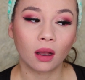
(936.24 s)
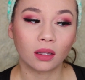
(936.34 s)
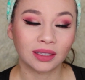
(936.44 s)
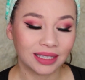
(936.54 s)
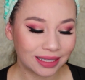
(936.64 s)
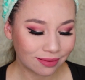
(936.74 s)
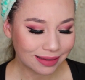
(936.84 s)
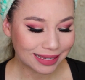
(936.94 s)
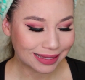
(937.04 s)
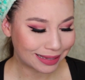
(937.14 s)
little
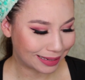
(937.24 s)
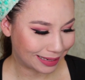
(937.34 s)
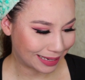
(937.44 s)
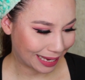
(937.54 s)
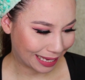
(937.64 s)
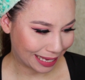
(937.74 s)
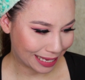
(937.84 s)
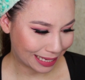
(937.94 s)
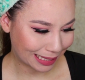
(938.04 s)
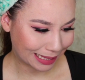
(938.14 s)

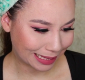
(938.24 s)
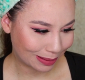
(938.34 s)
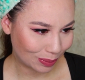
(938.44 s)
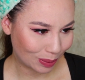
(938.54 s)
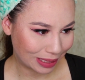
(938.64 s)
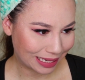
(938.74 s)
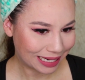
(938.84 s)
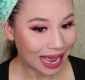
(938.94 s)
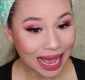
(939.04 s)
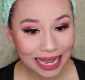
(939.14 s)
sticky.
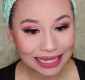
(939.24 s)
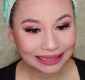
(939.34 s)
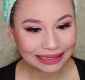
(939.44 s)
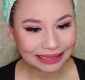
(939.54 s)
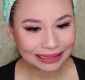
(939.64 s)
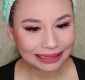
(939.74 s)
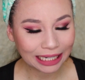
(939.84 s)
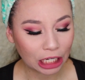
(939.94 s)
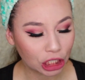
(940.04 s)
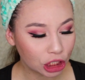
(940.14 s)
Not
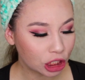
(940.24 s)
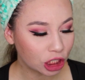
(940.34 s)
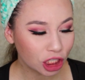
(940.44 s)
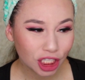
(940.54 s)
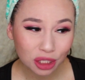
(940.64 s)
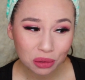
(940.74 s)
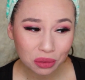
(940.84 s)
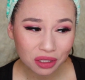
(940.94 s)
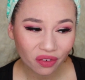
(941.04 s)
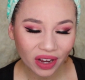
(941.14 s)
a
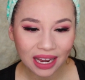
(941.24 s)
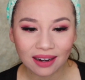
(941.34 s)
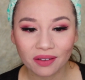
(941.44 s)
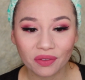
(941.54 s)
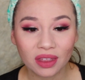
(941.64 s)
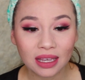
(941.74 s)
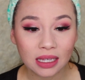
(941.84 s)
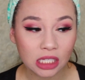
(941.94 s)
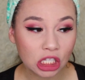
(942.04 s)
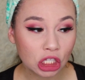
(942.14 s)
huge fan of
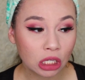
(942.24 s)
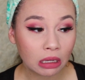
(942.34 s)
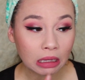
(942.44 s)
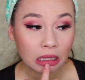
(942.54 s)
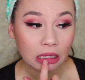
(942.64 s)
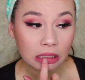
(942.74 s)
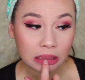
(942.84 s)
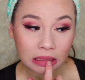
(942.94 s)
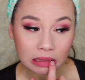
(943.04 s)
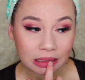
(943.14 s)
this.
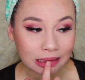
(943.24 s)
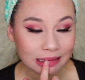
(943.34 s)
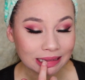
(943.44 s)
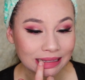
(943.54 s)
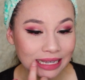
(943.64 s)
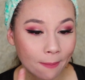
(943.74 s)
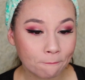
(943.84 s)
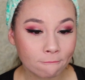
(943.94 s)
Don't really. It